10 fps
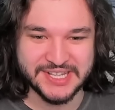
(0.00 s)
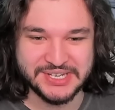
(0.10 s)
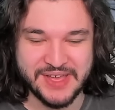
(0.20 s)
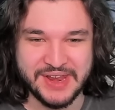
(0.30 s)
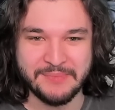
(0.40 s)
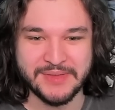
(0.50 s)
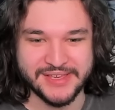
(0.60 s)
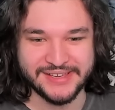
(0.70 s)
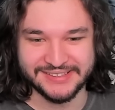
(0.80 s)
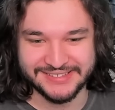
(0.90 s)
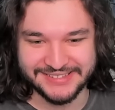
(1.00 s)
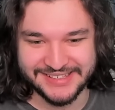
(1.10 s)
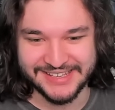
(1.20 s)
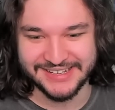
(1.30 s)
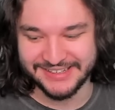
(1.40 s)
that you end up being
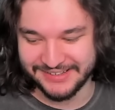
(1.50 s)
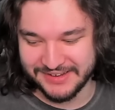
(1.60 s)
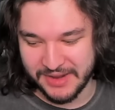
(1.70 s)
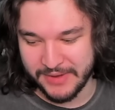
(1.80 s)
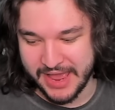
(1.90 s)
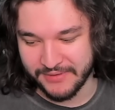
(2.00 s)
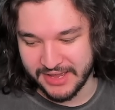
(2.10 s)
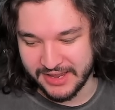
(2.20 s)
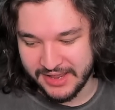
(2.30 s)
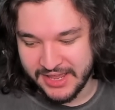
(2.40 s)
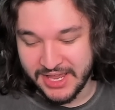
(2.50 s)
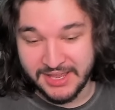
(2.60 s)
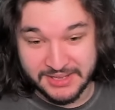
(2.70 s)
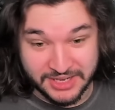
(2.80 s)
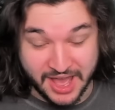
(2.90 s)
in. And we have a
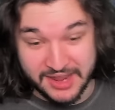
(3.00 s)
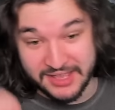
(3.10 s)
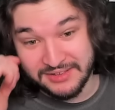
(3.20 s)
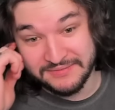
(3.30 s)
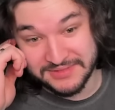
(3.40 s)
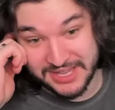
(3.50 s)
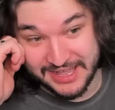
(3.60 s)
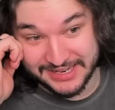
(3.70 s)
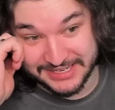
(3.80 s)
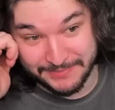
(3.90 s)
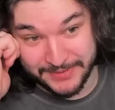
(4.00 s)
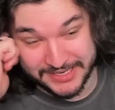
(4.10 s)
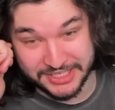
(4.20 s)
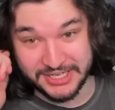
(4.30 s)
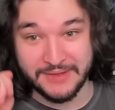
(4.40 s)
Cunning to
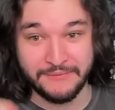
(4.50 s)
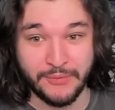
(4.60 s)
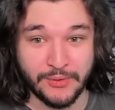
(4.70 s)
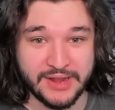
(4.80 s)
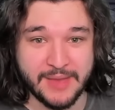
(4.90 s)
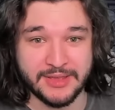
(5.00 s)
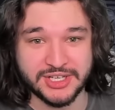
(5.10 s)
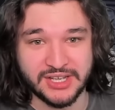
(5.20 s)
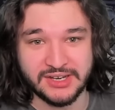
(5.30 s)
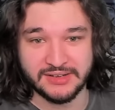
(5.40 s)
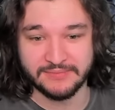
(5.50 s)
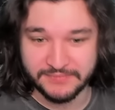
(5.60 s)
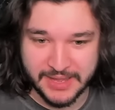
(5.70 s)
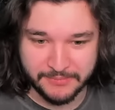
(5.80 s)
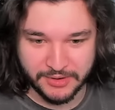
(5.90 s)
potentially get 4 damage in, and
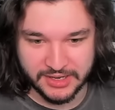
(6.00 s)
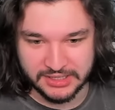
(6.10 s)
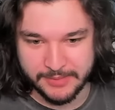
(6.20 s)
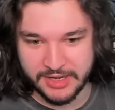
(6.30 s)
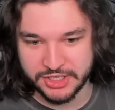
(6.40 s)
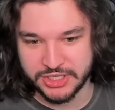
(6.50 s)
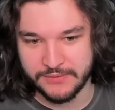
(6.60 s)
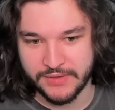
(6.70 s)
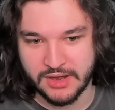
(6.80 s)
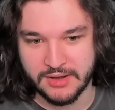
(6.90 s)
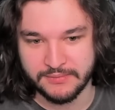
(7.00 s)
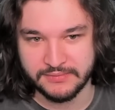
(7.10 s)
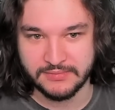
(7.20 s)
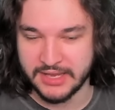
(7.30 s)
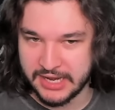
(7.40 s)
yep, we're going to claim initiative here.
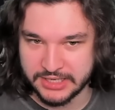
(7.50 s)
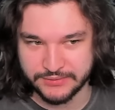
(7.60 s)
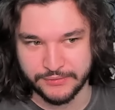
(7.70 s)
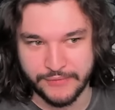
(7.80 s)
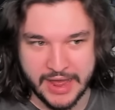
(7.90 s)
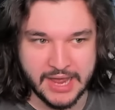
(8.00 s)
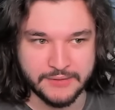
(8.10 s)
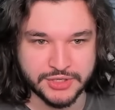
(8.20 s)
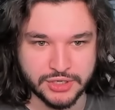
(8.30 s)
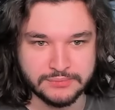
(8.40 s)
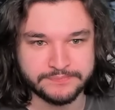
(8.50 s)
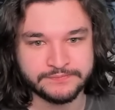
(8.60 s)
They can hit us for 5, sure.